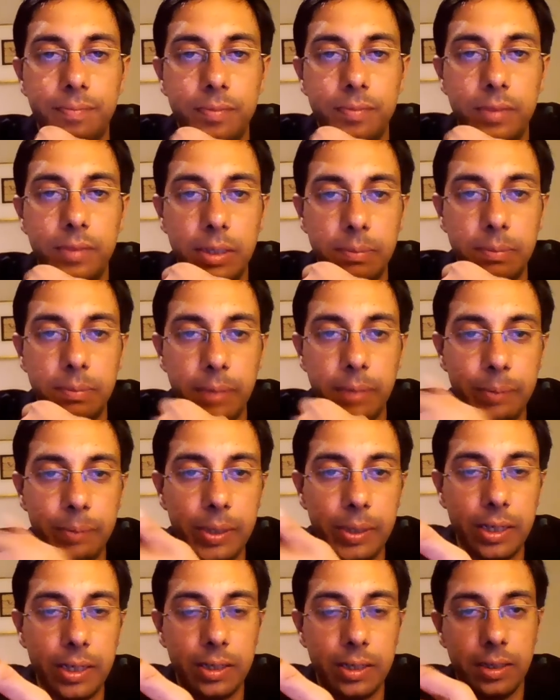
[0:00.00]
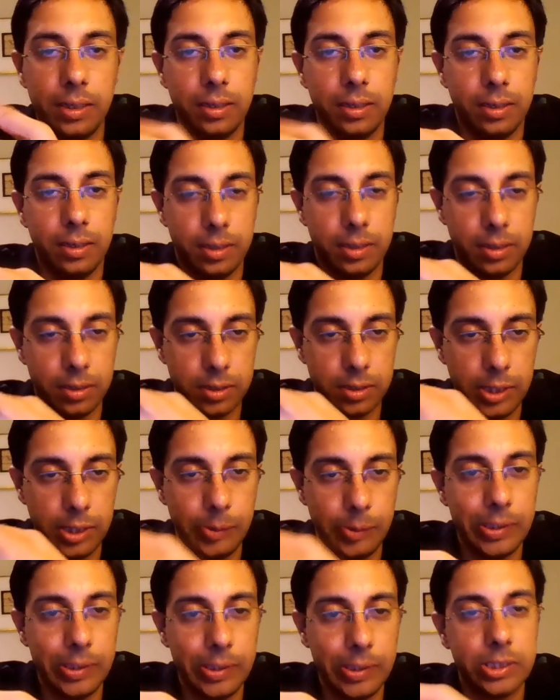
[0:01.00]
There may be
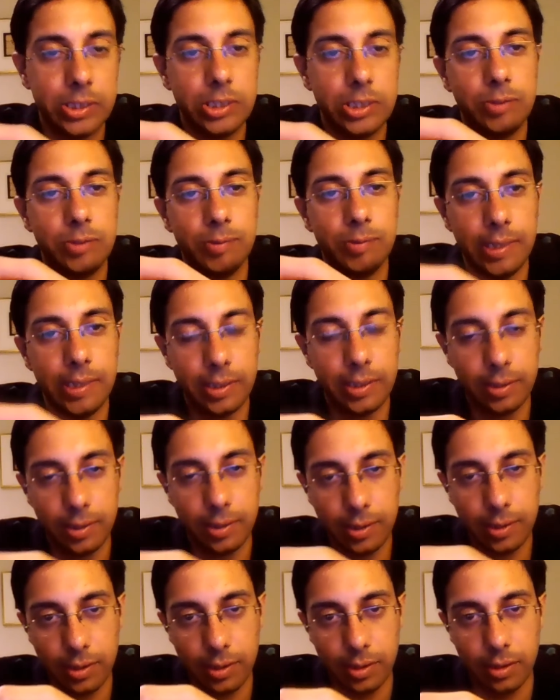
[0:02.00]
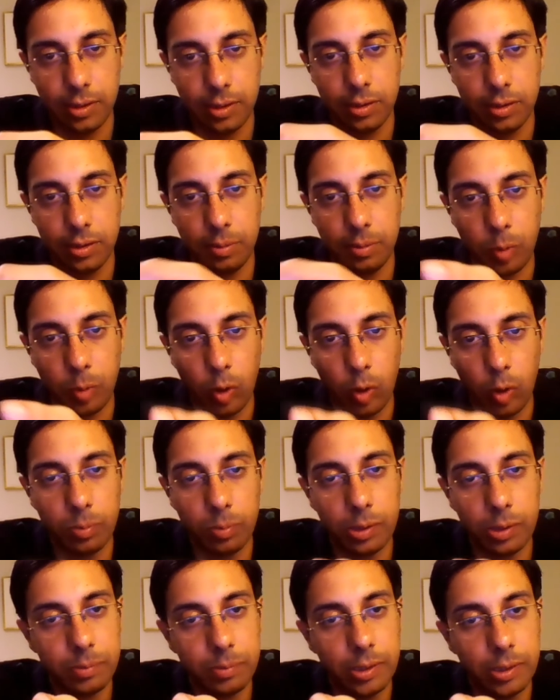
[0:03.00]
situations where the
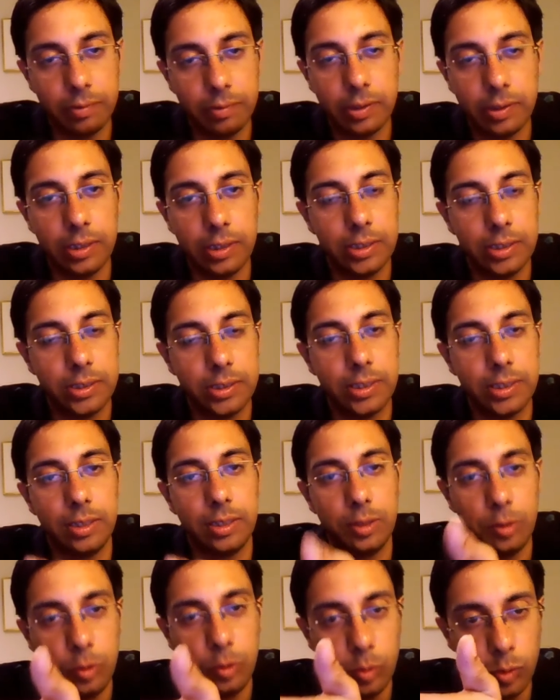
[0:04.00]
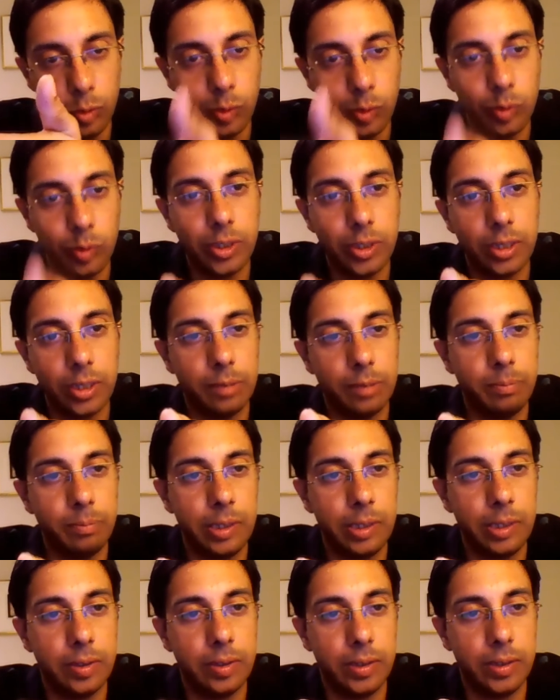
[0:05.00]
problem given is that you know that a
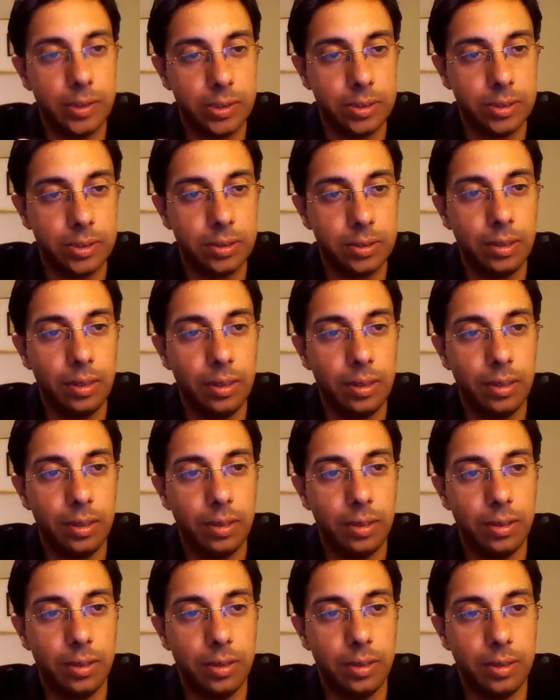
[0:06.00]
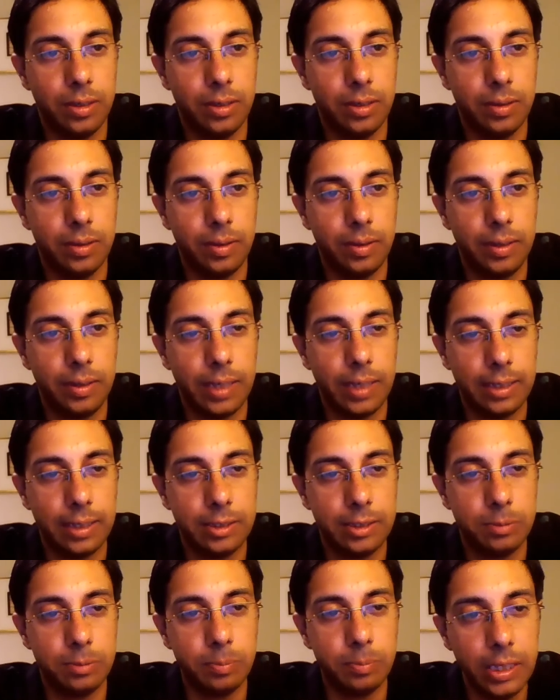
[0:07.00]
matrix that
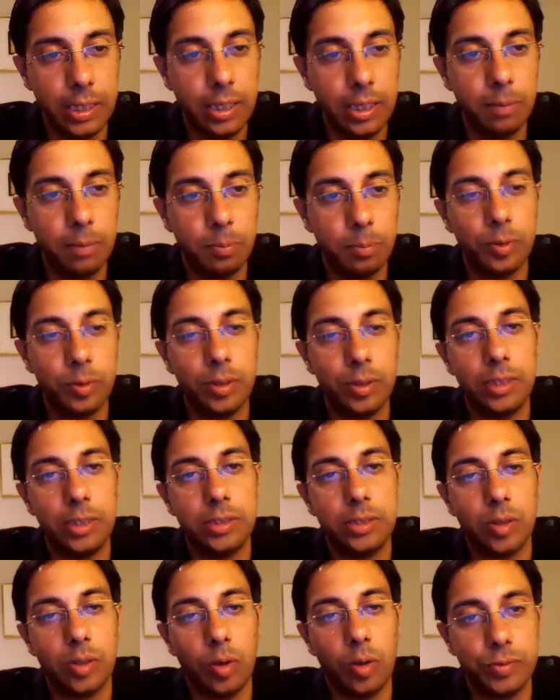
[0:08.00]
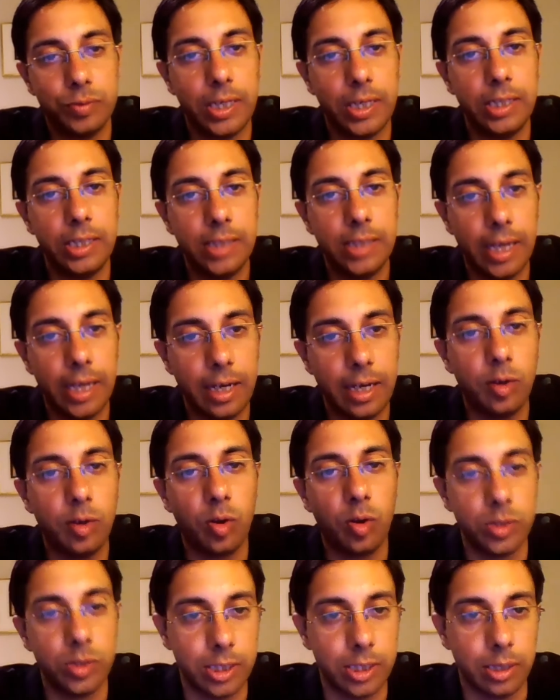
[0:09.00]
is being input is of size n
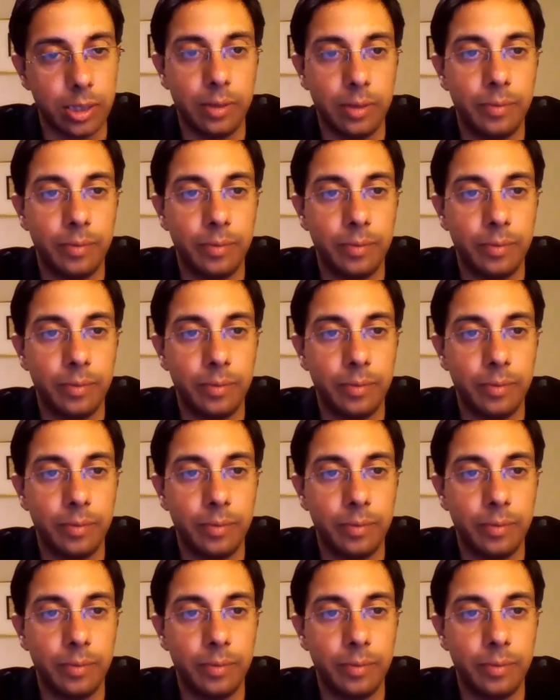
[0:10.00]
cross n.